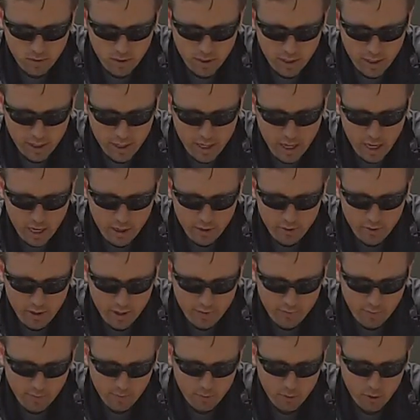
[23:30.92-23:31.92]
And now you
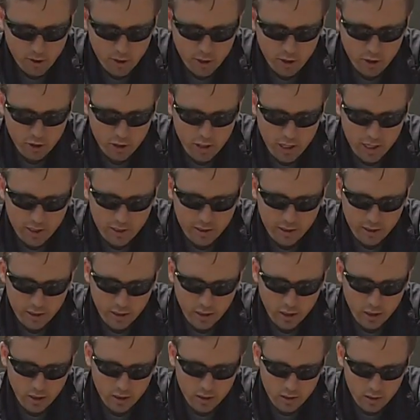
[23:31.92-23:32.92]
have a pretty good
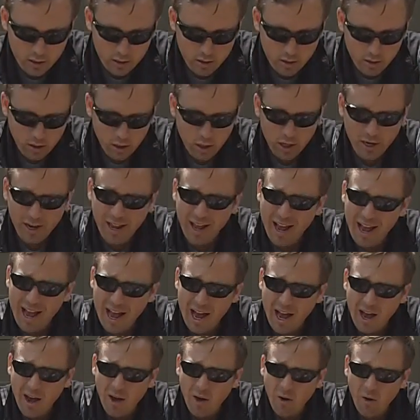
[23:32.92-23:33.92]
idea on
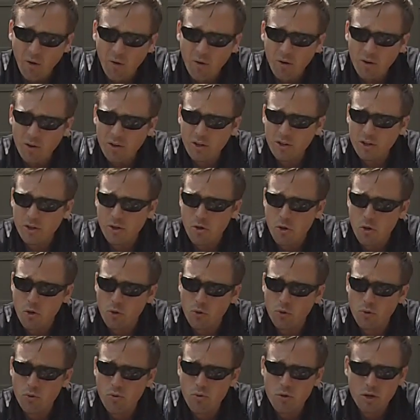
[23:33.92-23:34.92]
how
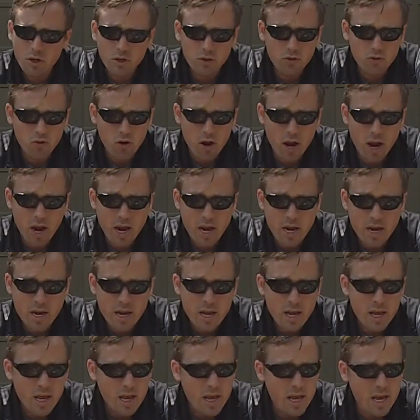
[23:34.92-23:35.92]
you can train
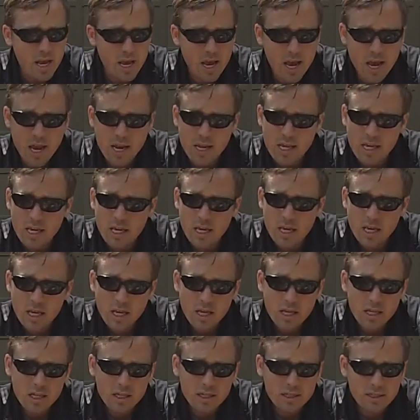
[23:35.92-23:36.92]
any
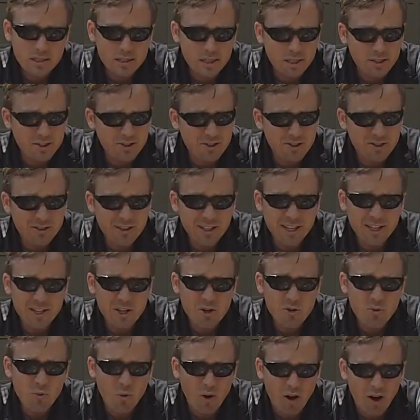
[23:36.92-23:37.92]
single thing
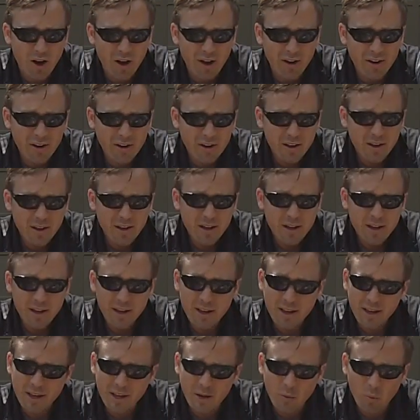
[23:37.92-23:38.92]
you want.
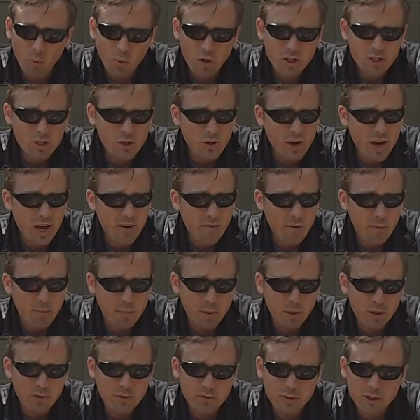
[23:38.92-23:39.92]
Once you have it
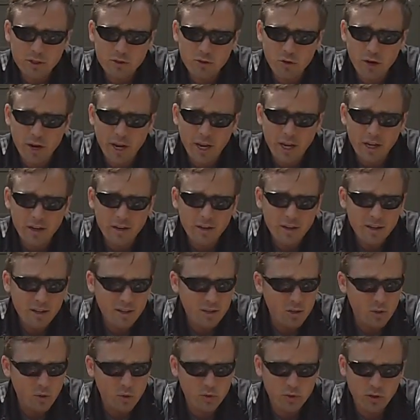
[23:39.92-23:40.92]
beautifully trained,
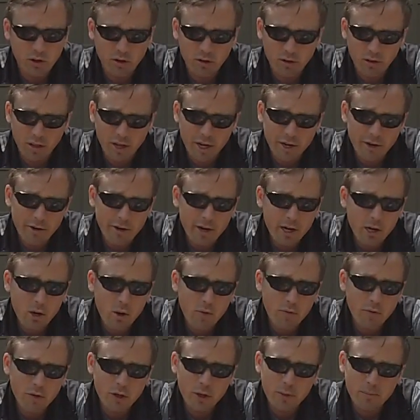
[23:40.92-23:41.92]
you start layering
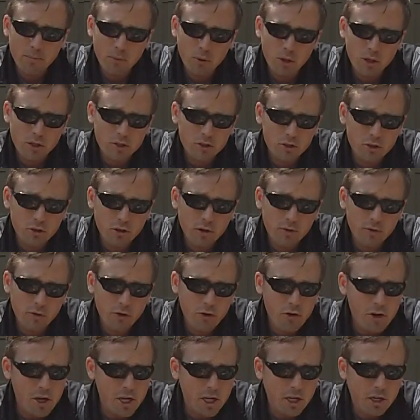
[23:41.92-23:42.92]
over your pressure of
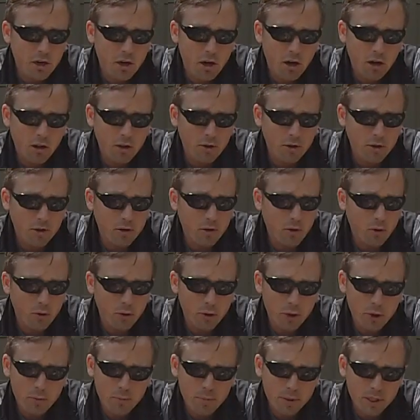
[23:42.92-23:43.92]
your e-collar or
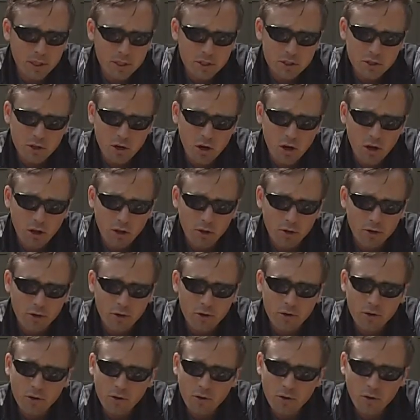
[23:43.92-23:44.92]
your pinch
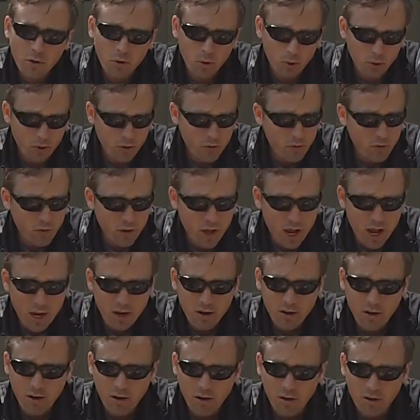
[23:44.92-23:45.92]
collar or your
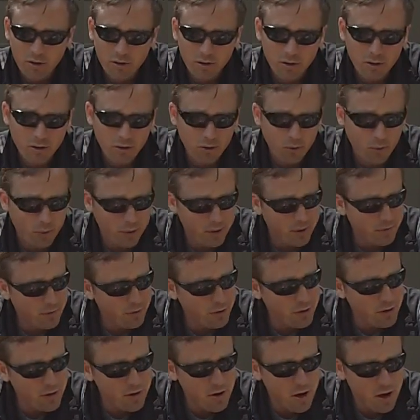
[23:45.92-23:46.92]
flat collar or whatever
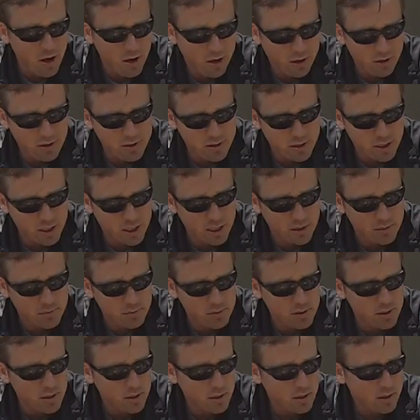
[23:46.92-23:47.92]
your dog
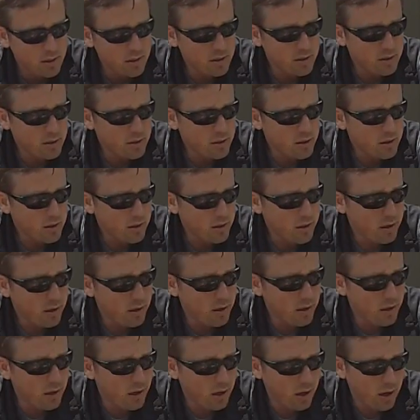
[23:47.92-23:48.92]
seems
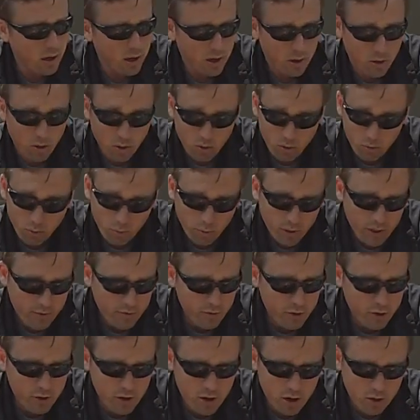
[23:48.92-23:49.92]
or
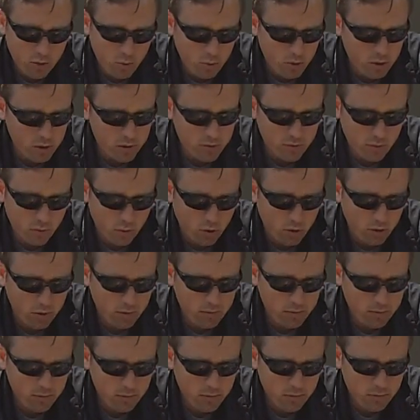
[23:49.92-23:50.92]
whatever your dog works for.
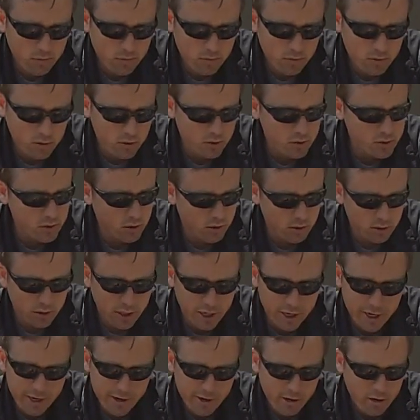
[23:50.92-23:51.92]
You start
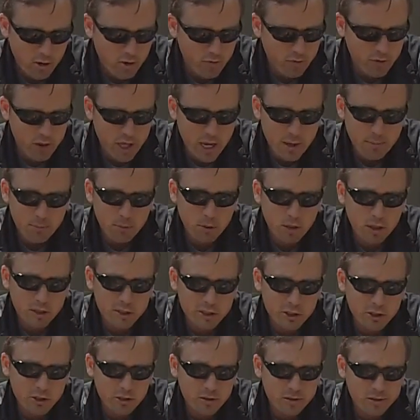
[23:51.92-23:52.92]
layering over that
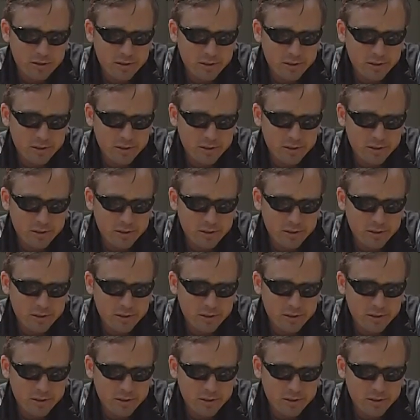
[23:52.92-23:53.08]
pressure.